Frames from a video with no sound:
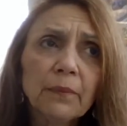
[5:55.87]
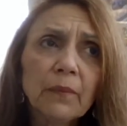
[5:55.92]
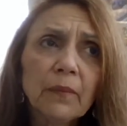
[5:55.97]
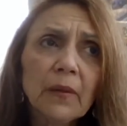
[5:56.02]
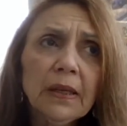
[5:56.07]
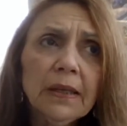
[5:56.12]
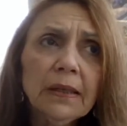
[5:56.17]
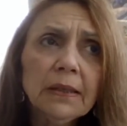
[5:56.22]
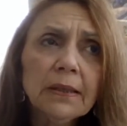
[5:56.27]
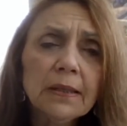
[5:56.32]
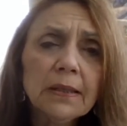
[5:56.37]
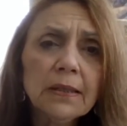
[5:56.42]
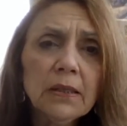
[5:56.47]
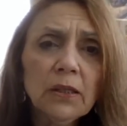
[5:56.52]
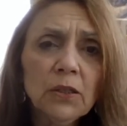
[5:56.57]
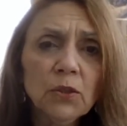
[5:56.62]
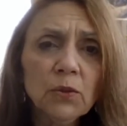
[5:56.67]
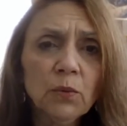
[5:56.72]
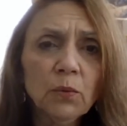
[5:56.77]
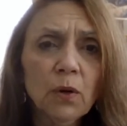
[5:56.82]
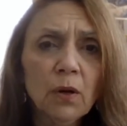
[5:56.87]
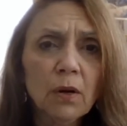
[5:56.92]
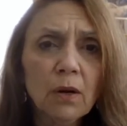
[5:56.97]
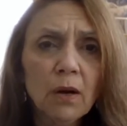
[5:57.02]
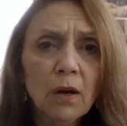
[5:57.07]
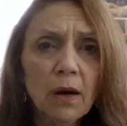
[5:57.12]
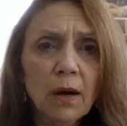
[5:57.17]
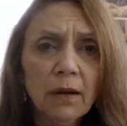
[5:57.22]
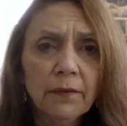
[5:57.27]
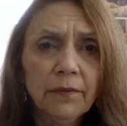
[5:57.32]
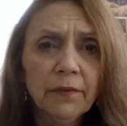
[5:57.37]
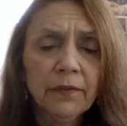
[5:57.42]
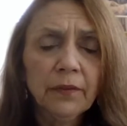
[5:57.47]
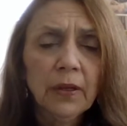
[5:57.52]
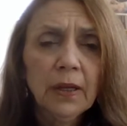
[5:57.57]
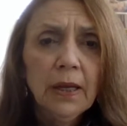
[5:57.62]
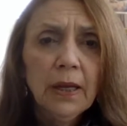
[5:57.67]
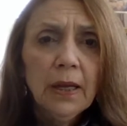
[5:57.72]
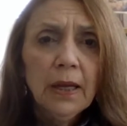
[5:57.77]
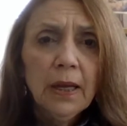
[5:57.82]
anesthesia wore off,
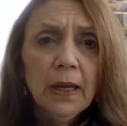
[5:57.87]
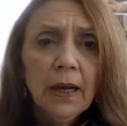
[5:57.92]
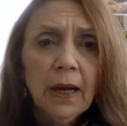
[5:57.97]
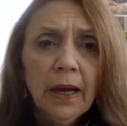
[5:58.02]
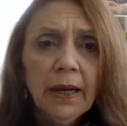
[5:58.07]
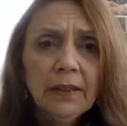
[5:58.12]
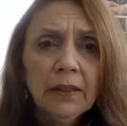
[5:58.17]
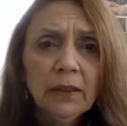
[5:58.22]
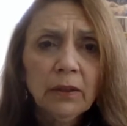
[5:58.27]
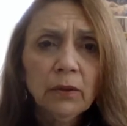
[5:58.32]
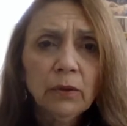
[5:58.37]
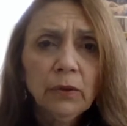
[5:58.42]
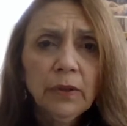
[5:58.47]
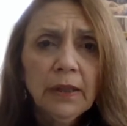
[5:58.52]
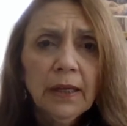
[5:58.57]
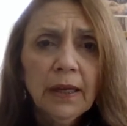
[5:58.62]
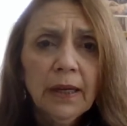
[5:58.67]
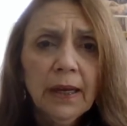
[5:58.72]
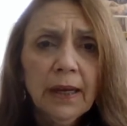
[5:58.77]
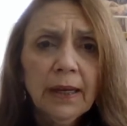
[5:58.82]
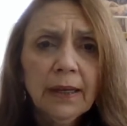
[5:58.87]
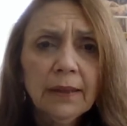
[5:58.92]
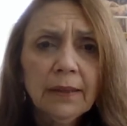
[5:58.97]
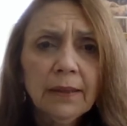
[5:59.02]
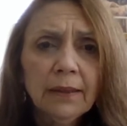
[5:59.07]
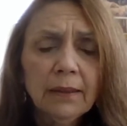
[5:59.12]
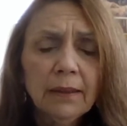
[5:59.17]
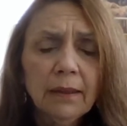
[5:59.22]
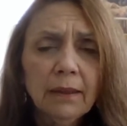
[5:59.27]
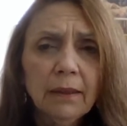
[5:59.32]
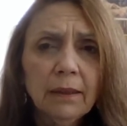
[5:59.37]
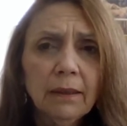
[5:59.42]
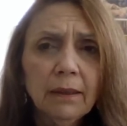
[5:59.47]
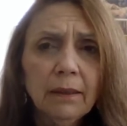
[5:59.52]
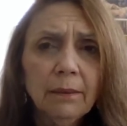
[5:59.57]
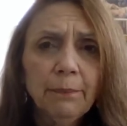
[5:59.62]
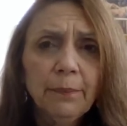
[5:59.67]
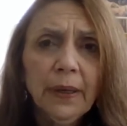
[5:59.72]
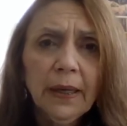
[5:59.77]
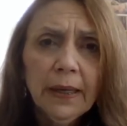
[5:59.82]
I not only had
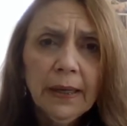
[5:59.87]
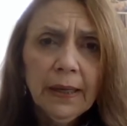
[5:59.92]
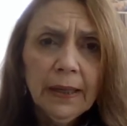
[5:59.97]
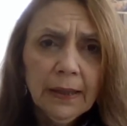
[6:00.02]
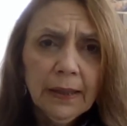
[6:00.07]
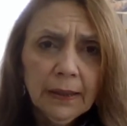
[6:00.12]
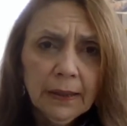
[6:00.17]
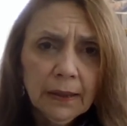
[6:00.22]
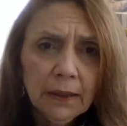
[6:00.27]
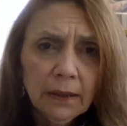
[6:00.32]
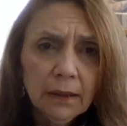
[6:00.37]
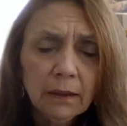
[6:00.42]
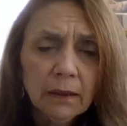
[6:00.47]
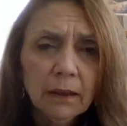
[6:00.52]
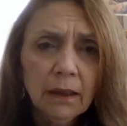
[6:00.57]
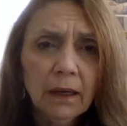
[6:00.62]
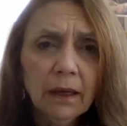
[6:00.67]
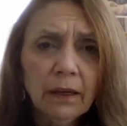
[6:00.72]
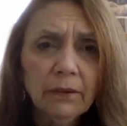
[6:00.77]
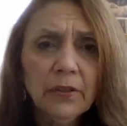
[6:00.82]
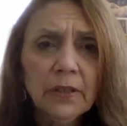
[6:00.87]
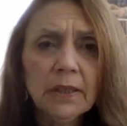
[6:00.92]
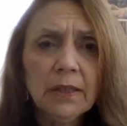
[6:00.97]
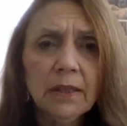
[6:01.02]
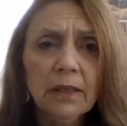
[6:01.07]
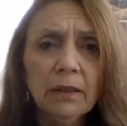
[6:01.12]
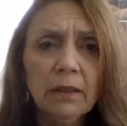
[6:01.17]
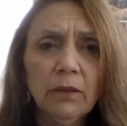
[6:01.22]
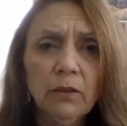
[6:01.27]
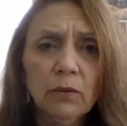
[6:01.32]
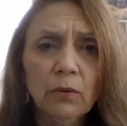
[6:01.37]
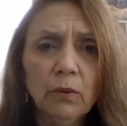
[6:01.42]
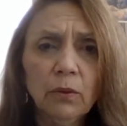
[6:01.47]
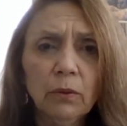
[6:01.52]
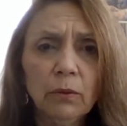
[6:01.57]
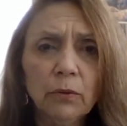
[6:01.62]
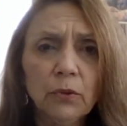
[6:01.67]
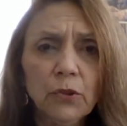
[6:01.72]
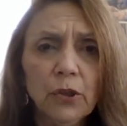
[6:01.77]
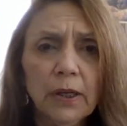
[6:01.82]
pain, obviously your
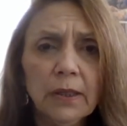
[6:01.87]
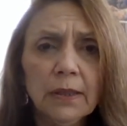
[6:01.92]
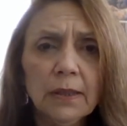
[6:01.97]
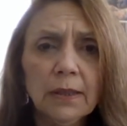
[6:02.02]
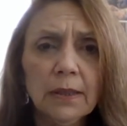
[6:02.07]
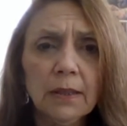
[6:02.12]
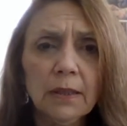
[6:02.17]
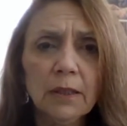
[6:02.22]
whole chest has